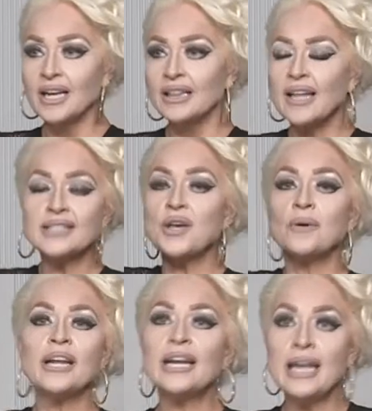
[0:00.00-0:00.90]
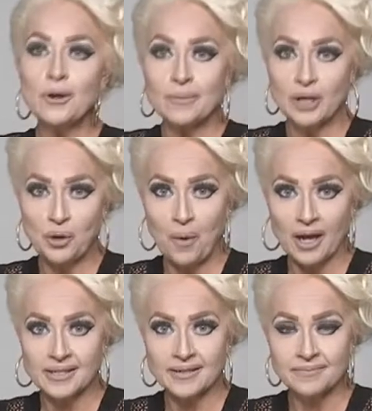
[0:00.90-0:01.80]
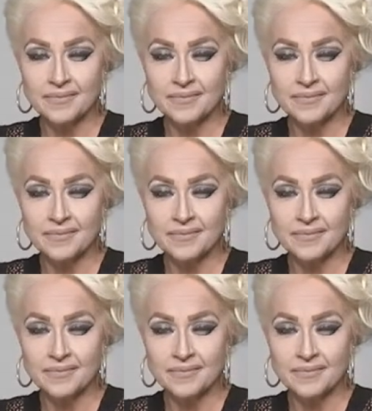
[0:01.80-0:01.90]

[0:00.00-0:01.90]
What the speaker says: Let's go in any increment you want.